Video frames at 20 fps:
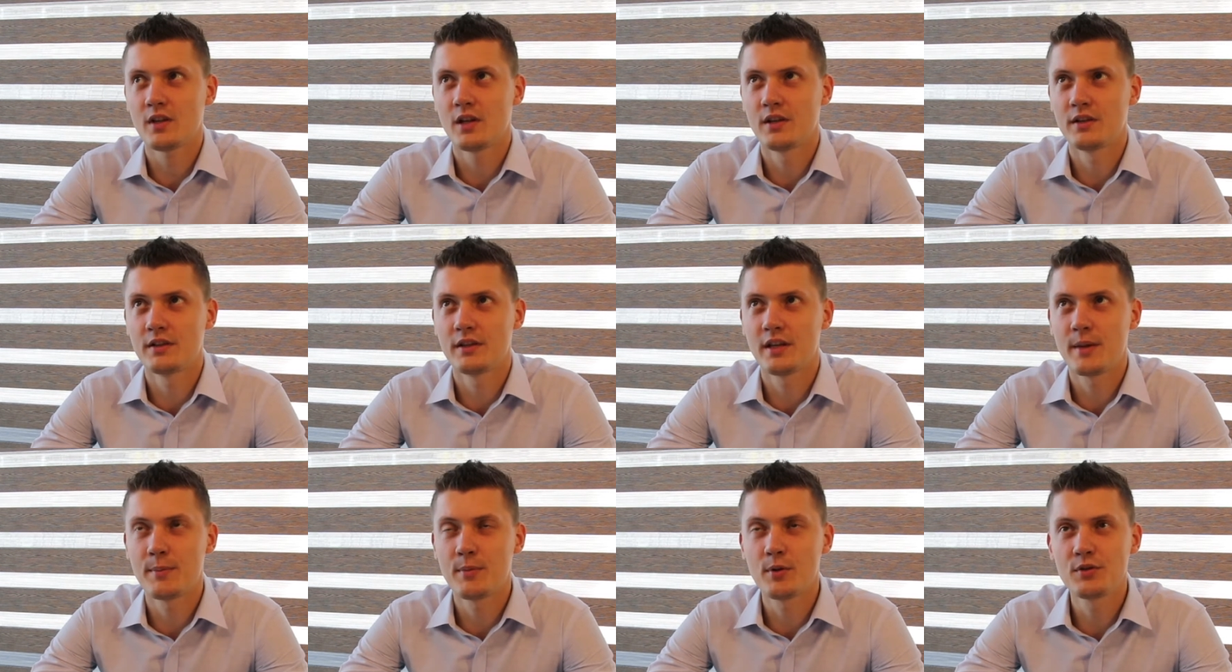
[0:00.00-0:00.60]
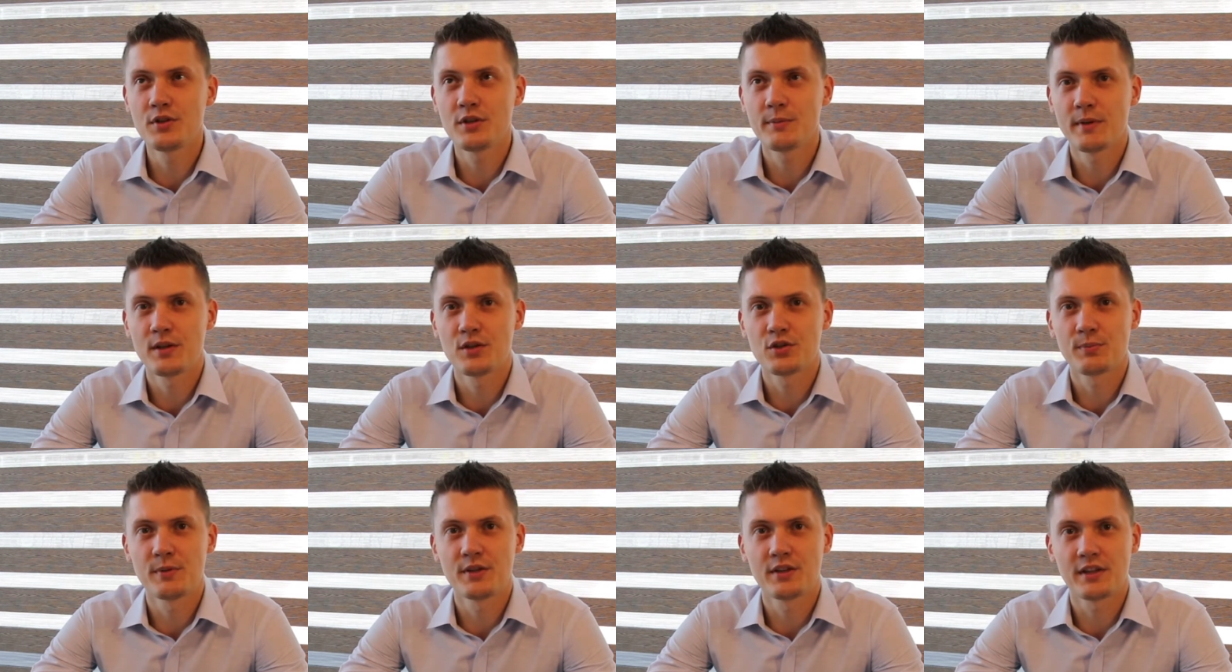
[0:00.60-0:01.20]
the building
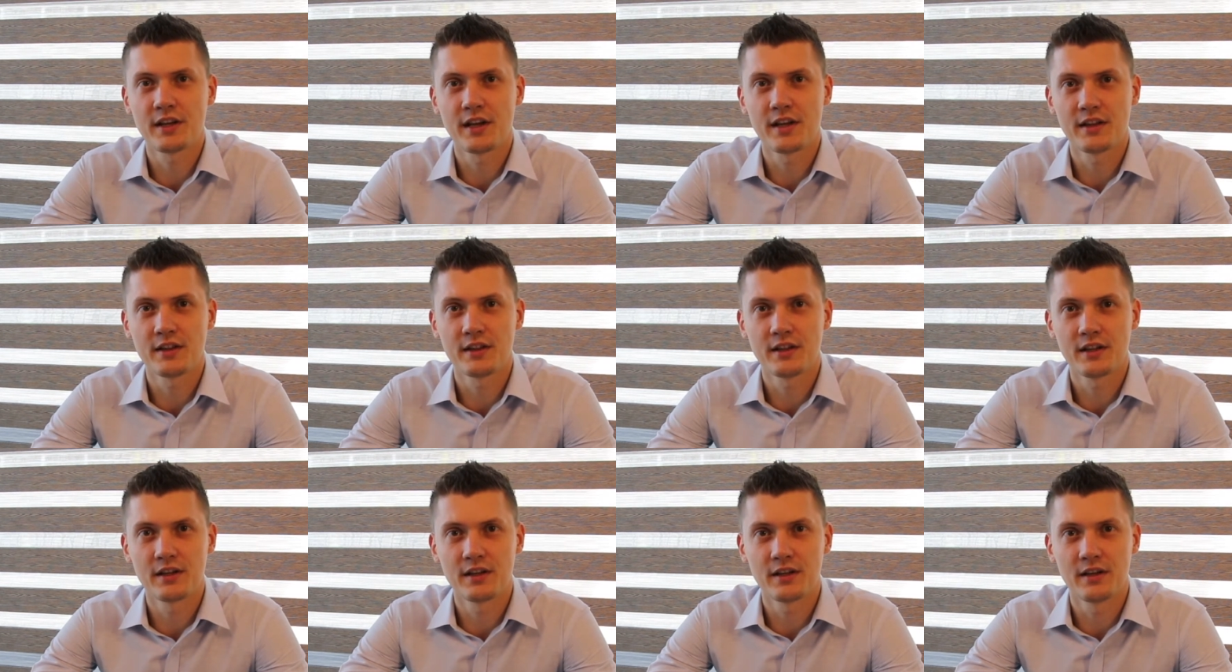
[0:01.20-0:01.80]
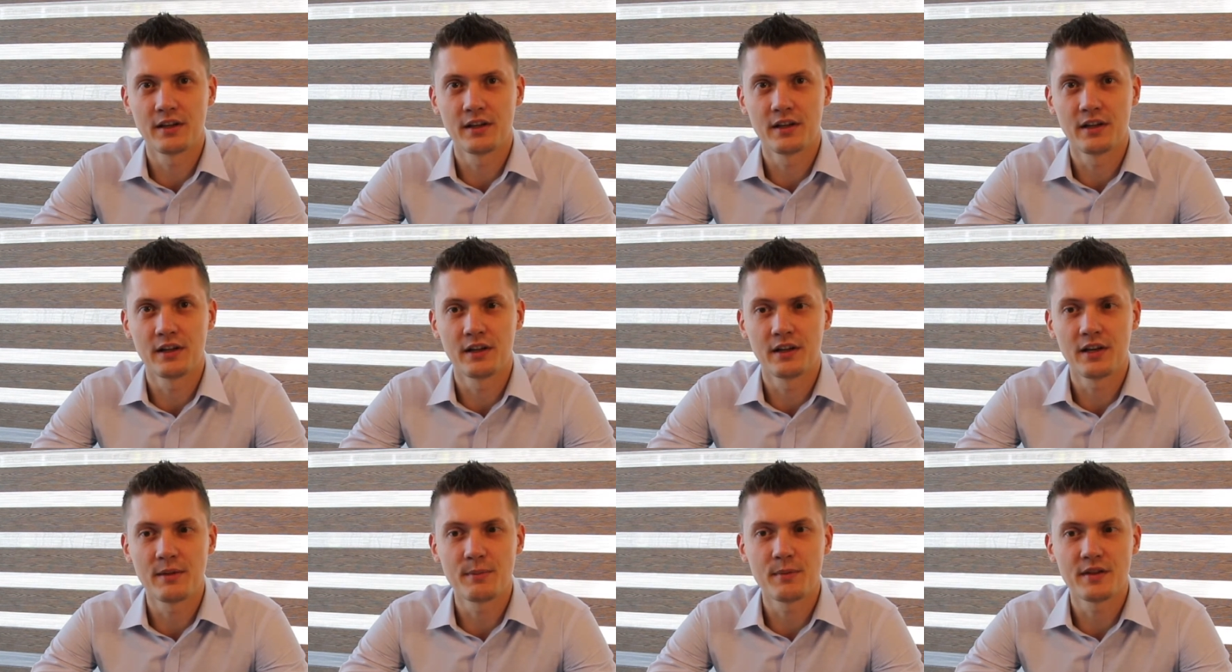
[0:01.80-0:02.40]
management can
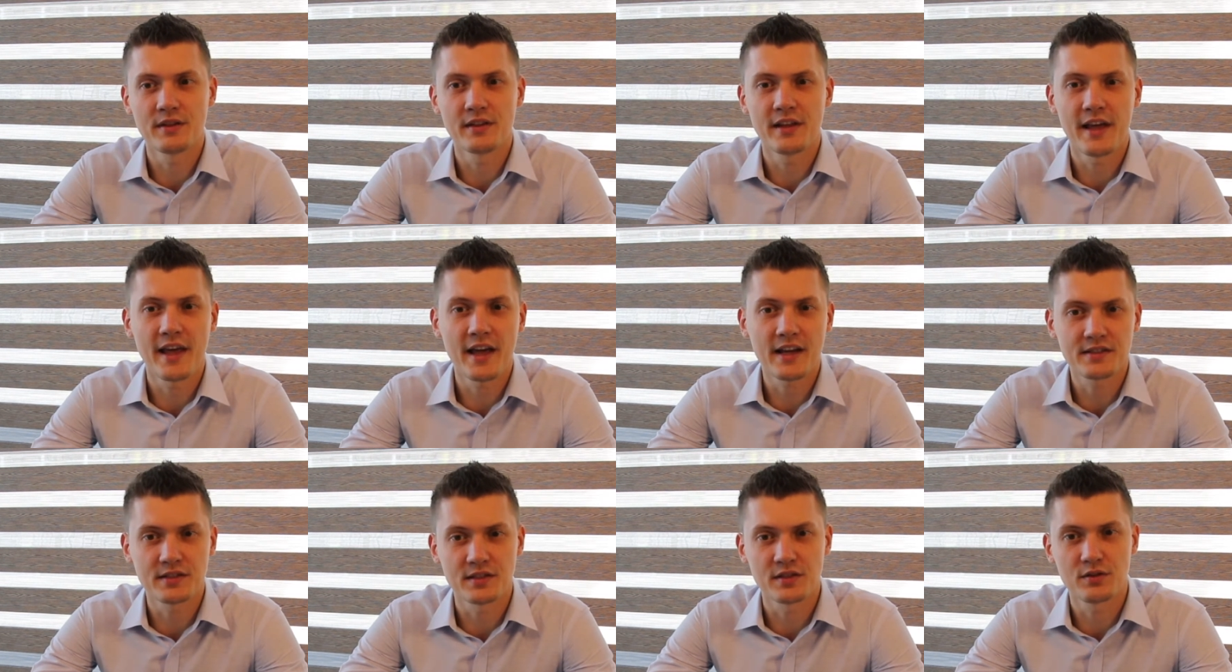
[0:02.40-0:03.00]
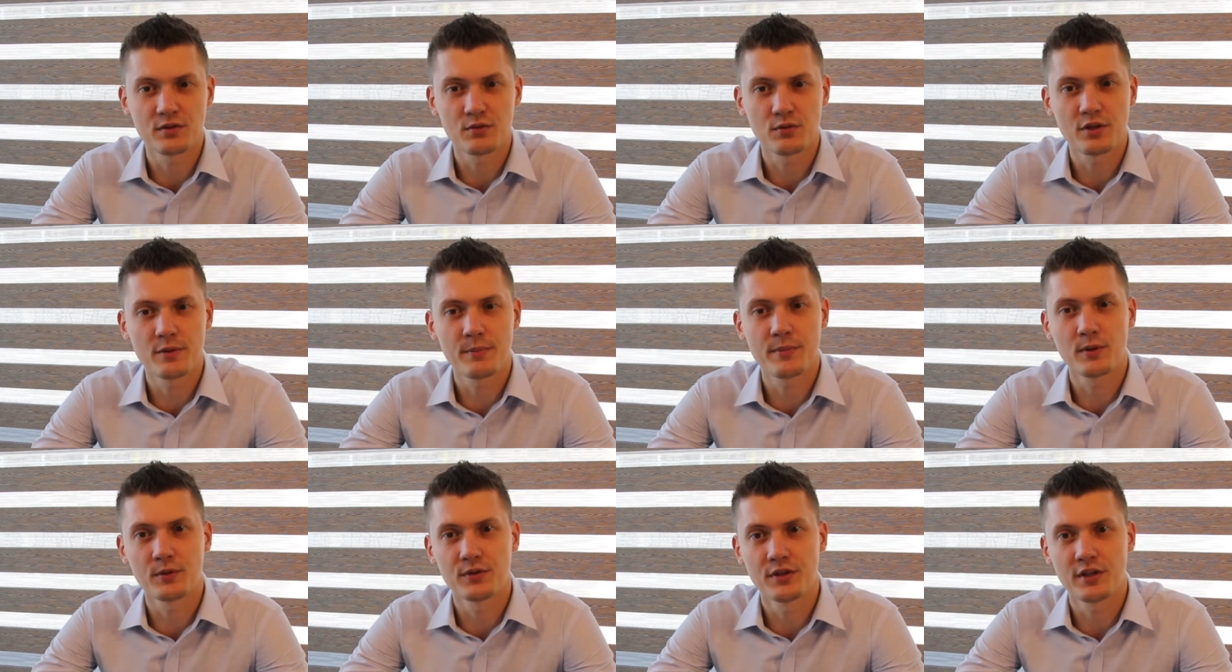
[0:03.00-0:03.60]
limit the access to the
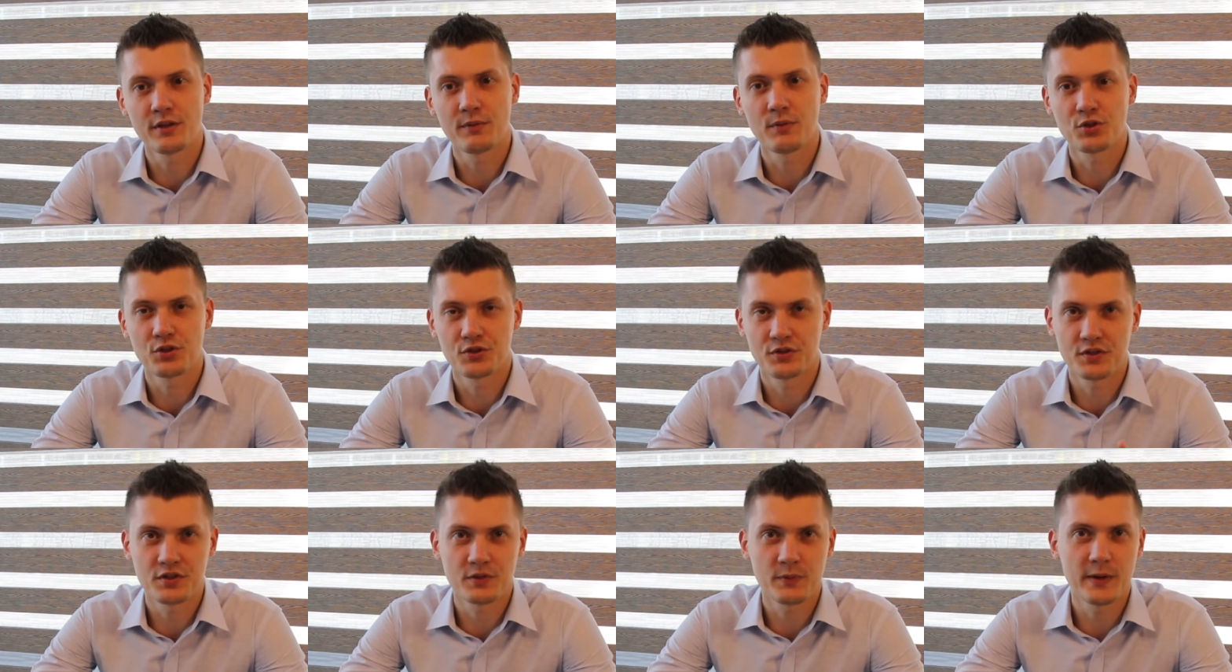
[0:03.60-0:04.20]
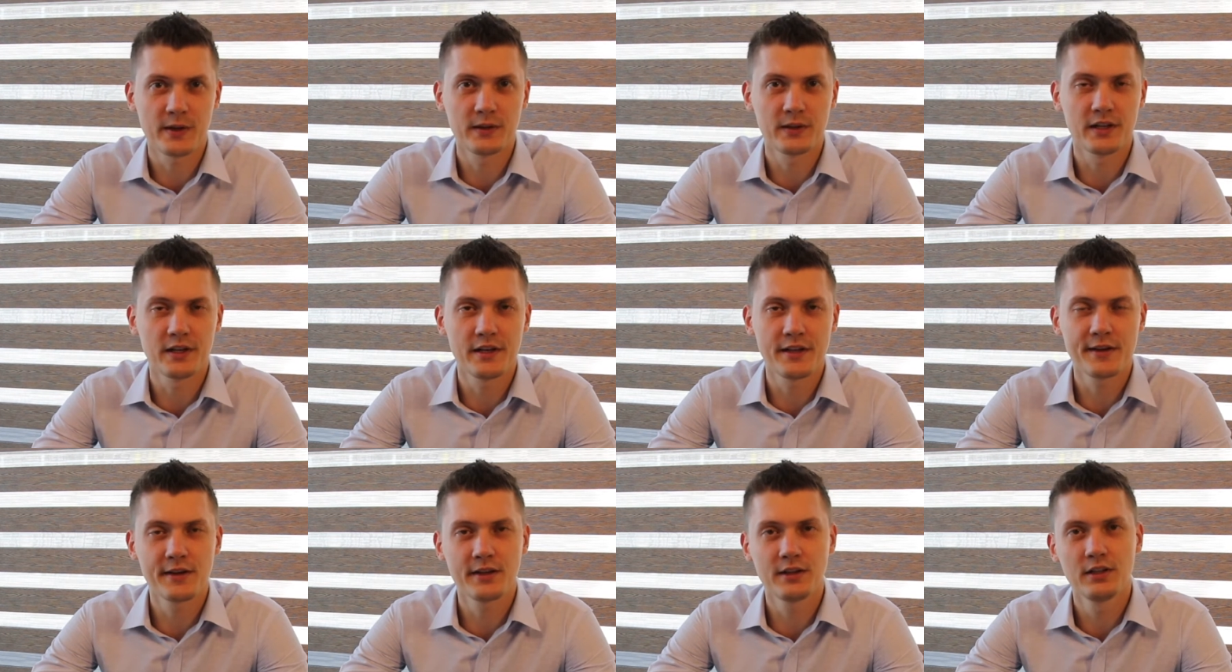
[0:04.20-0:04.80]
building, which is as well
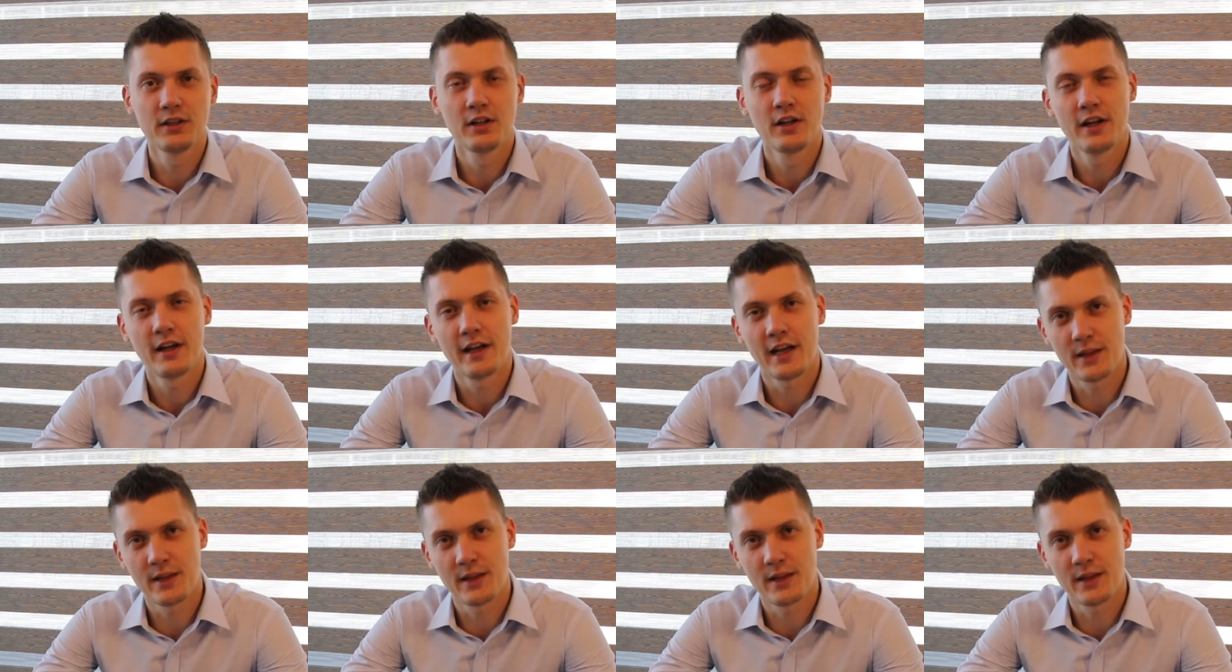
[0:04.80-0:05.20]
illegal,